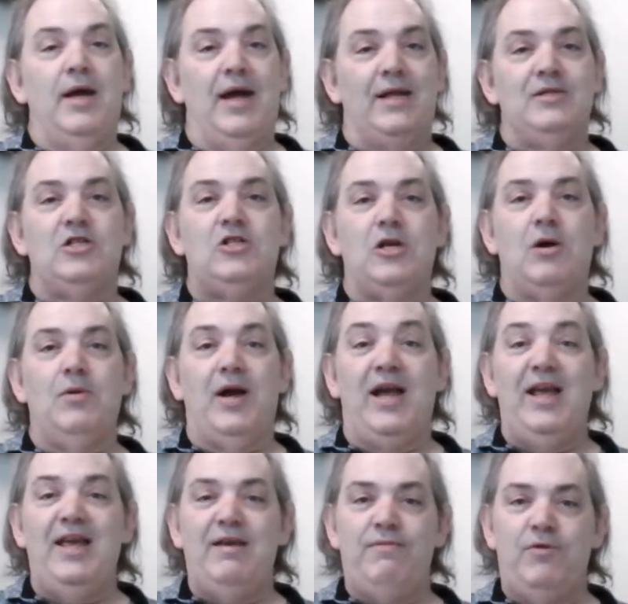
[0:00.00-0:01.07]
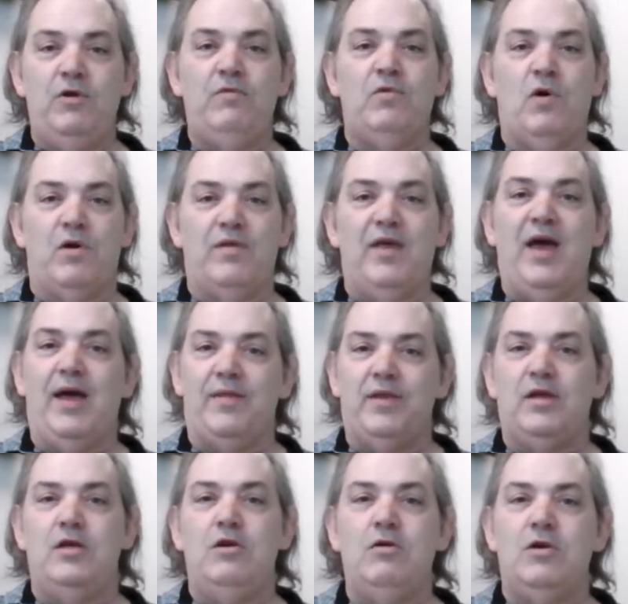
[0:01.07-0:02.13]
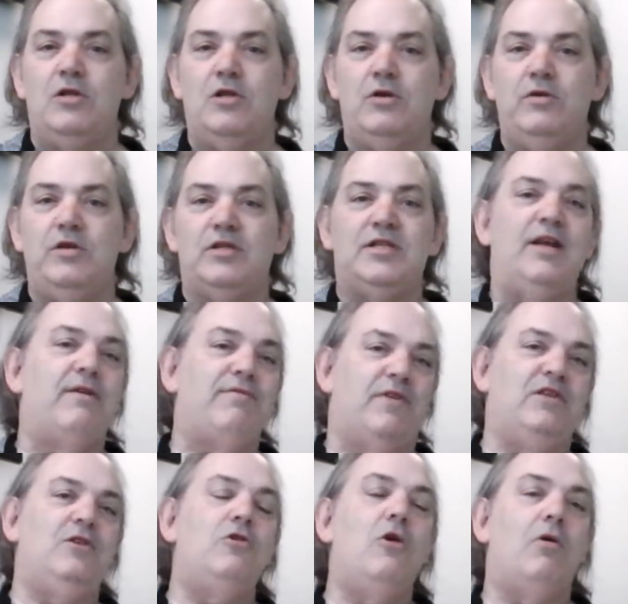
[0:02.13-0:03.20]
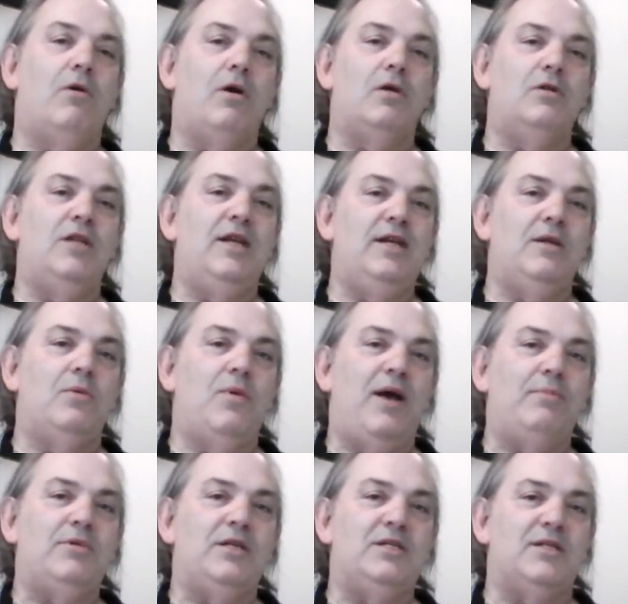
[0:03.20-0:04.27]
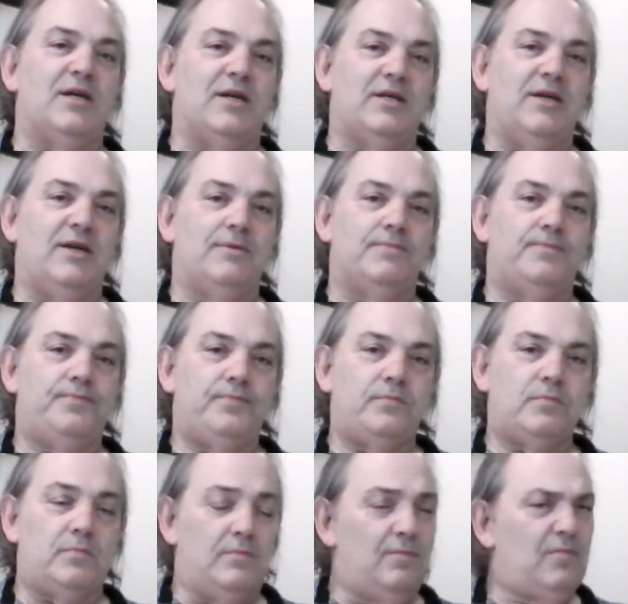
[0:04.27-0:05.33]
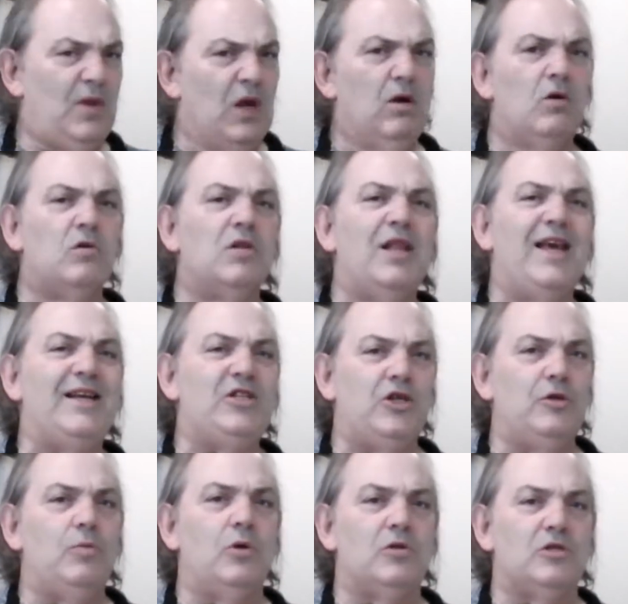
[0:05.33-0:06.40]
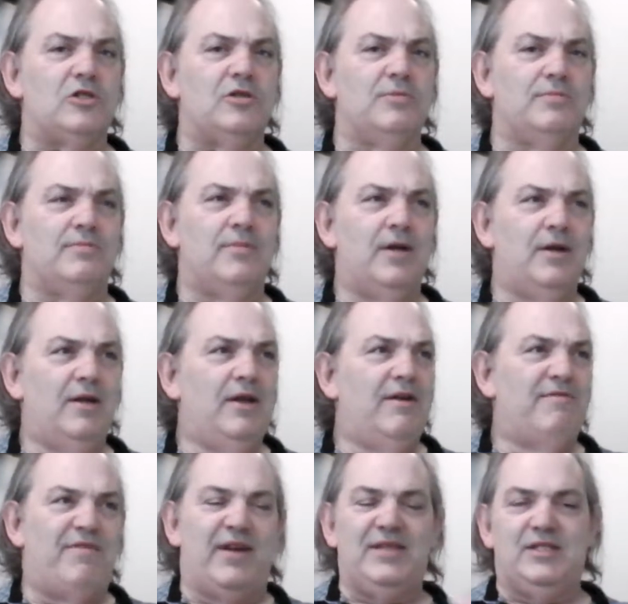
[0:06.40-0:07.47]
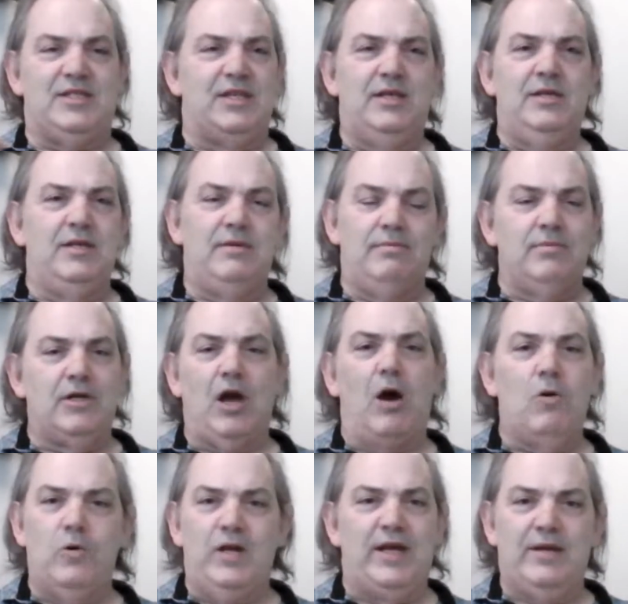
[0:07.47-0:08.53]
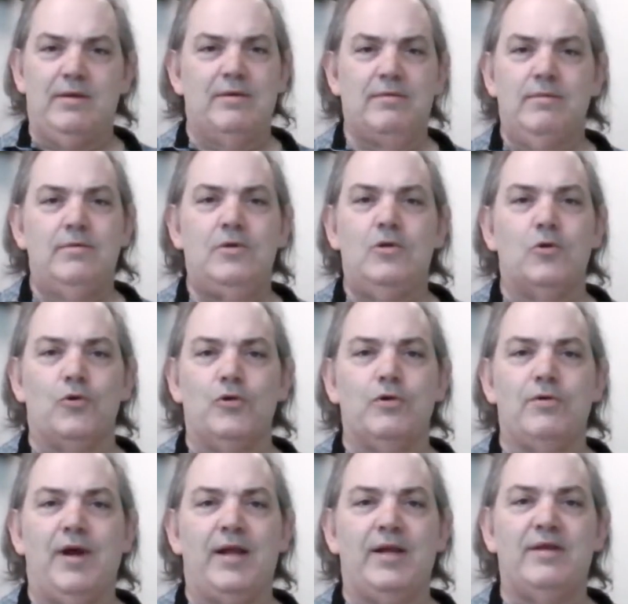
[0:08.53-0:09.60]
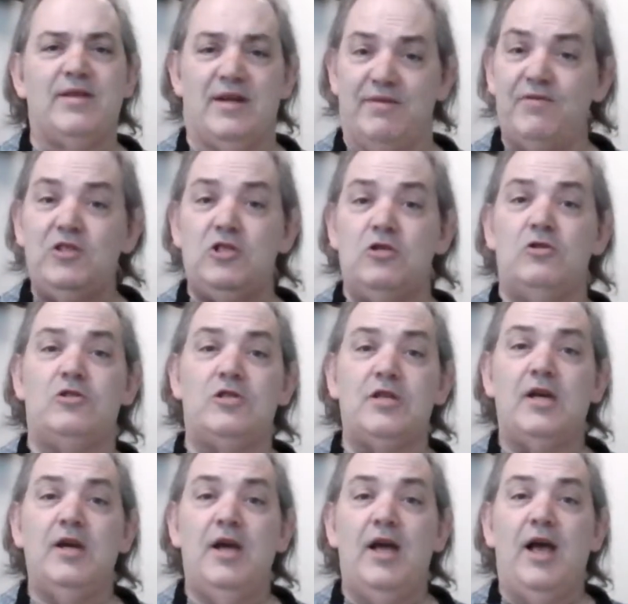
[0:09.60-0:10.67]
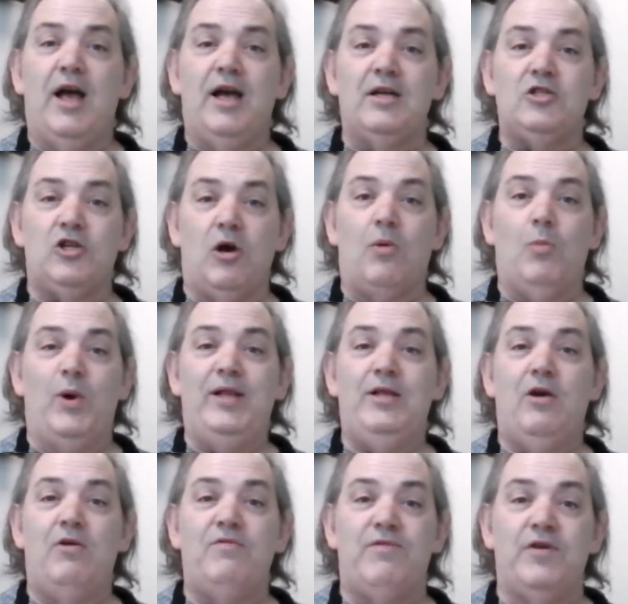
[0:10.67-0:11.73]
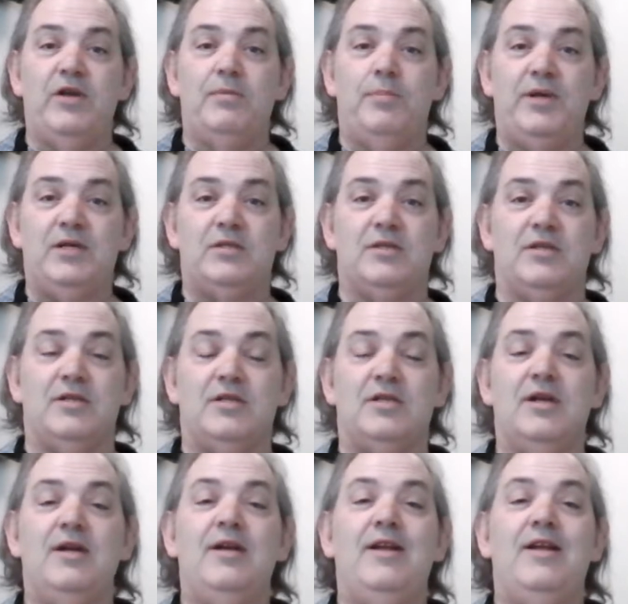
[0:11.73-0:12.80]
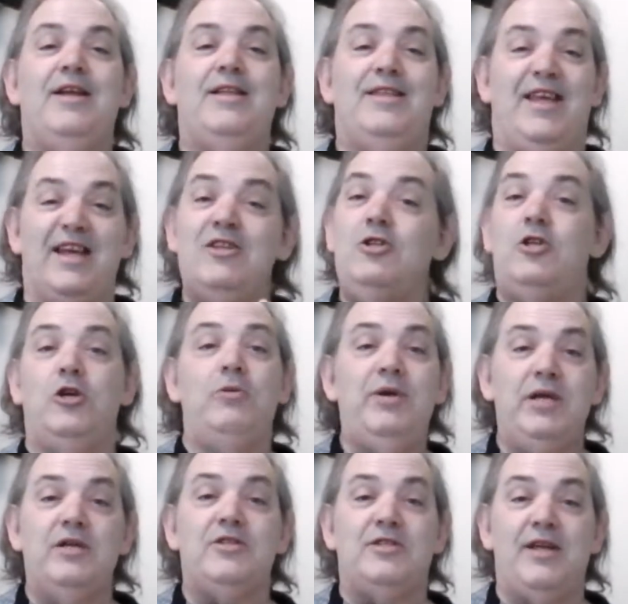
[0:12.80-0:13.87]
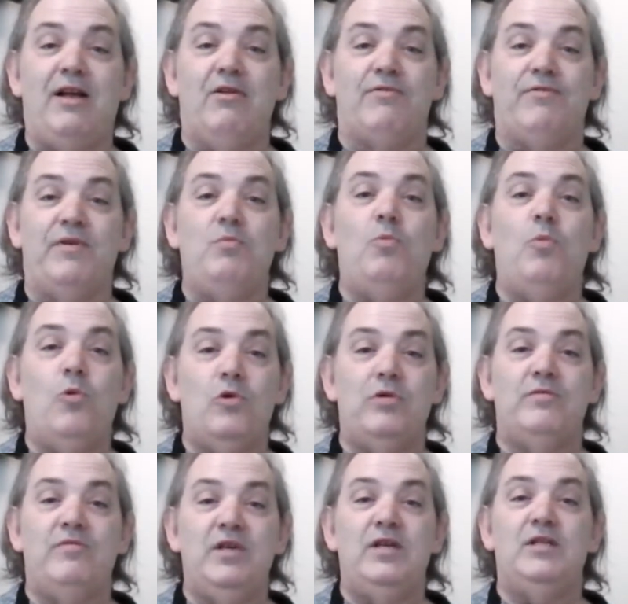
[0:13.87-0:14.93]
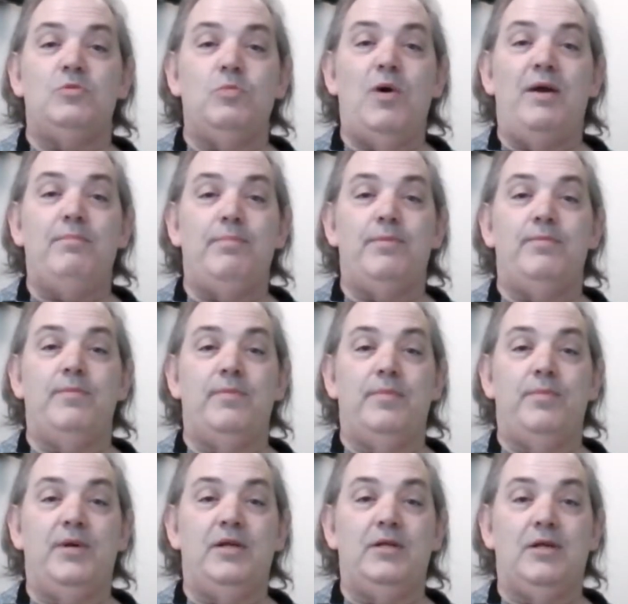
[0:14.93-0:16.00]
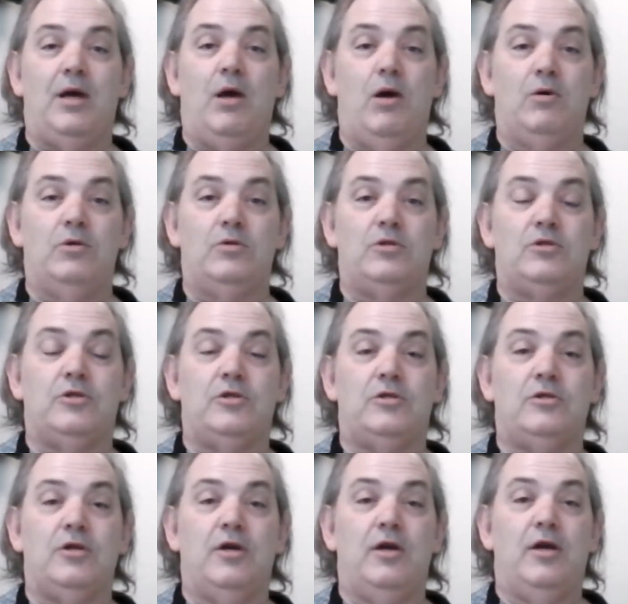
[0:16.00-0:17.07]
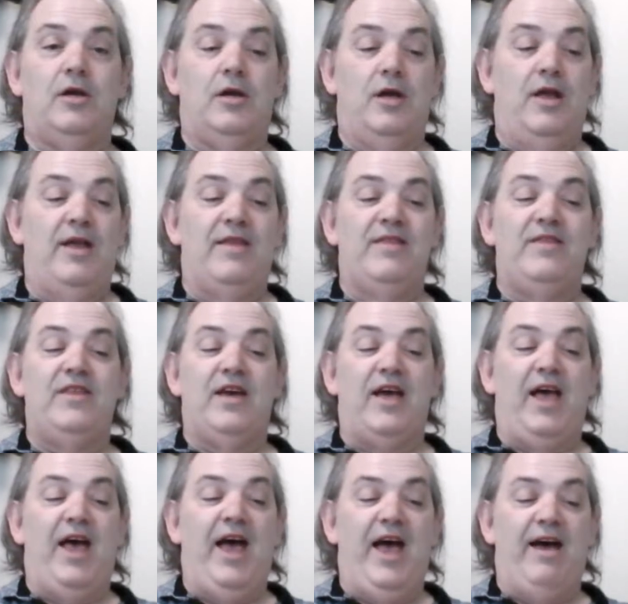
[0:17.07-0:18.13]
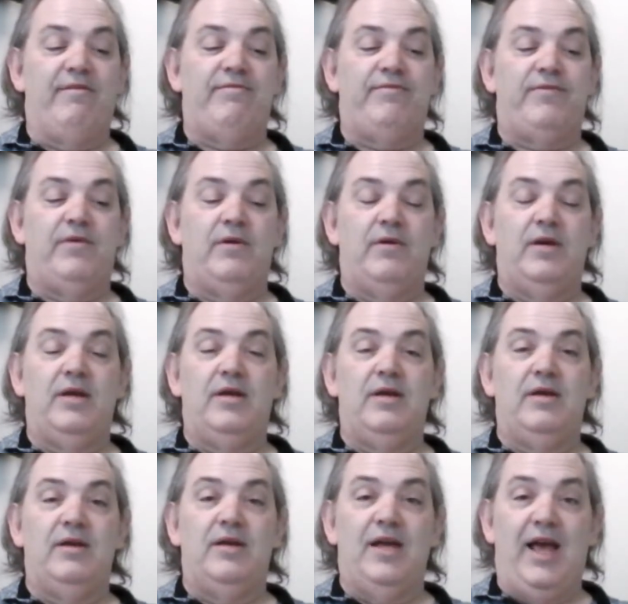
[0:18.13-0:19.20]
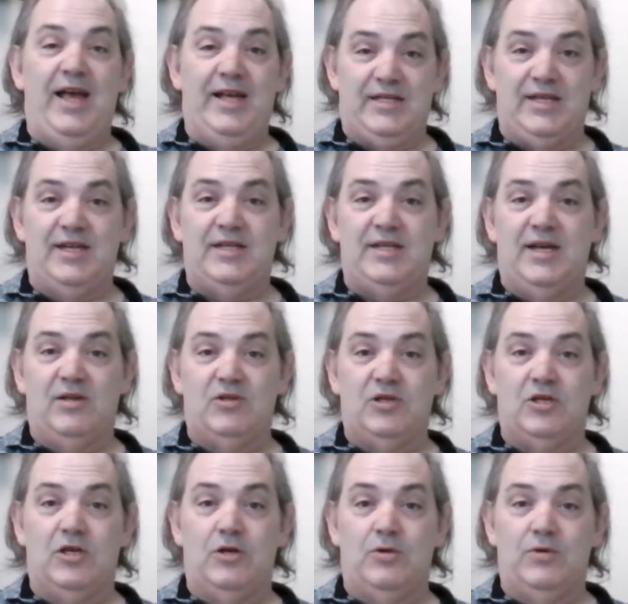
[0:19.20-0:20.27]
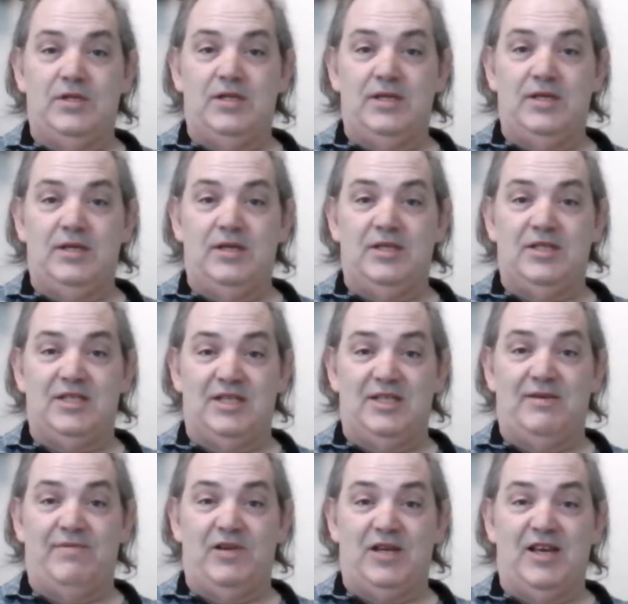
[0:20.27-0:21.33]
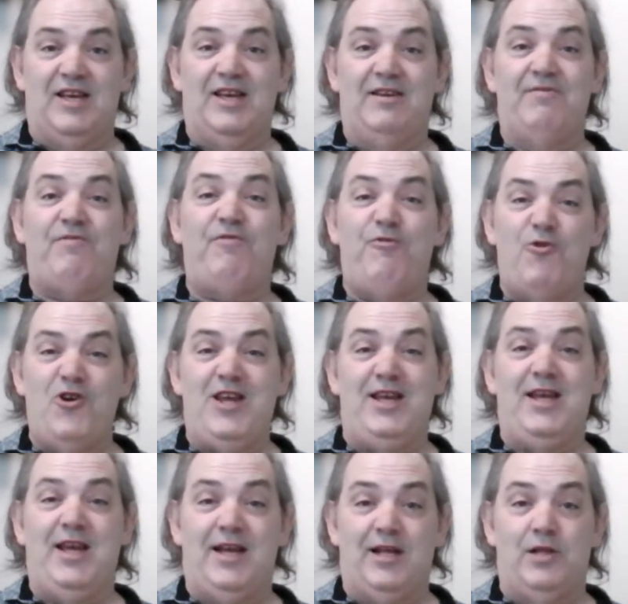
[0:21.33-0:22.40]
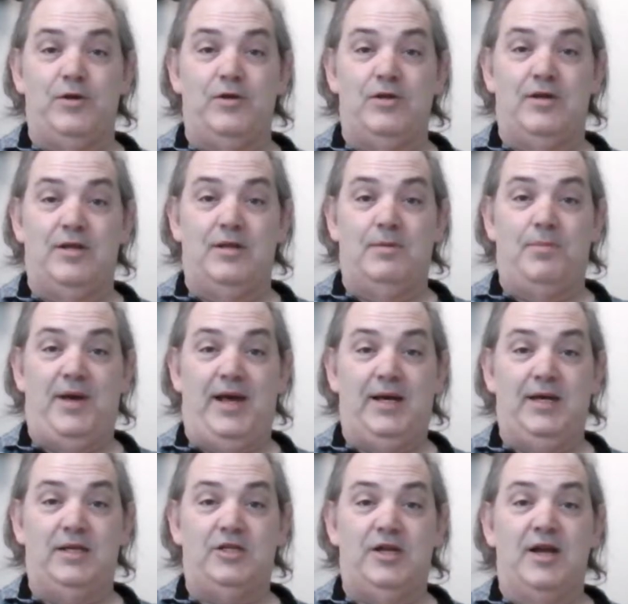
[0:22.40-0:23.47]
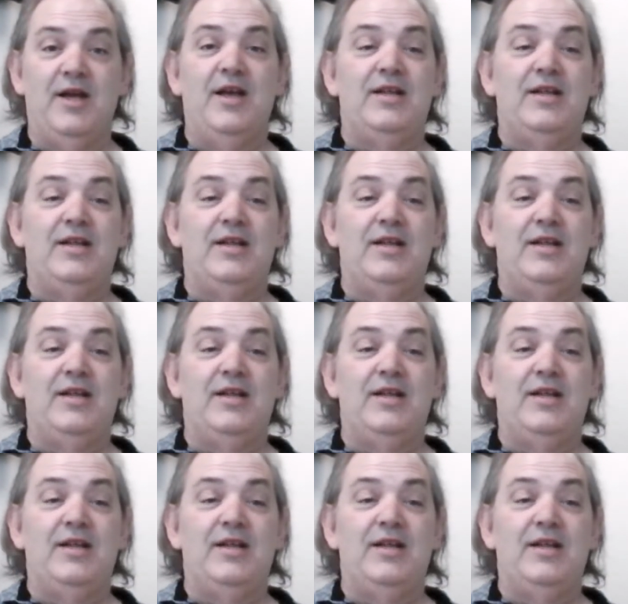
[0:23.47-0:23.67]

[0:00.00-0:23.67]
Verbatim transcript: And so if you've got that that you can do yourself and not need a web designer, unless you want some fancy coding done or anything, if it's just a shop window for your business, then do it yourself in one of these web builder hosts that have SSL security certificate free included in the package.